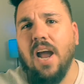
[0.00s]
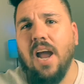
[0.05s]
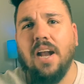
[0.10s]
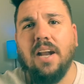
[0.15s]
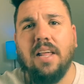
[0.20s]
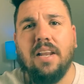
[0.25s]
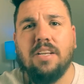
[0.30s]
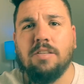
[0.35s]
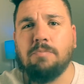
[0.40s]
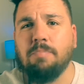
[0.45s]

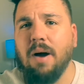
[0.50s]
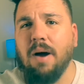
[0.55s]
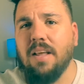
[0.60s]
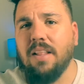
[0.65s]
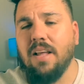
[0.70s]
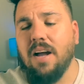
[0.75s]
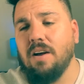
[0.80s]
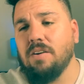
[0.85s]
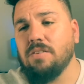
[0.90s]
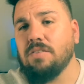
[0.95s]
it is by the
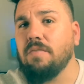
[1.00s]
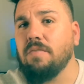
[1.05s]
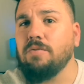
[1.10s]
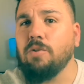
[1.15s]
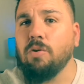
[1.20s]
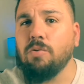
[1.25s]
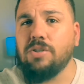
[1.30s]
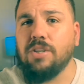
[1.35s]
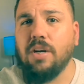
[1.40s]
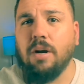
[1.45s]
house of
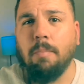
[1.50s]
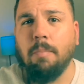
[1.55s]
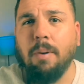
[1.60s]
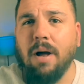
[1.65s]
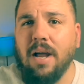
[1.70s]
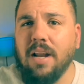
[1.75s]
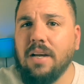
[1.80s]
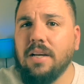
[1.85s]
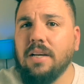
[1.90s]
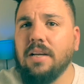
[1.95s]
Dolce
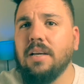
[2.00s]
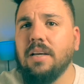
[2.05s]
Gabanna.